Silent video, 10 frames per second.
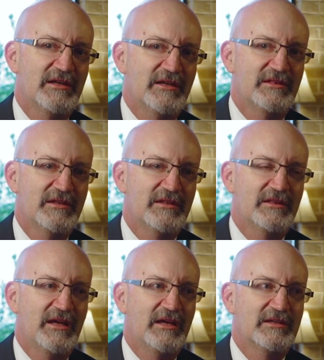that I
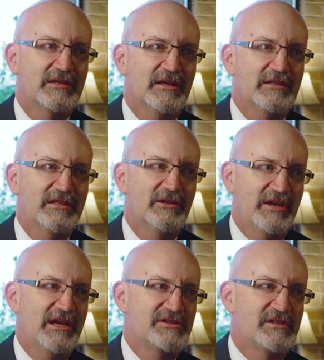think that Lear
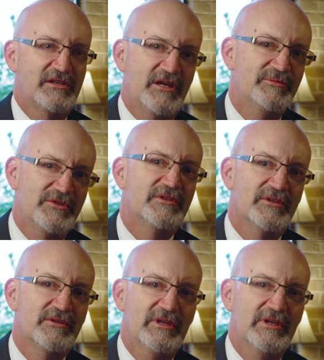has to come to,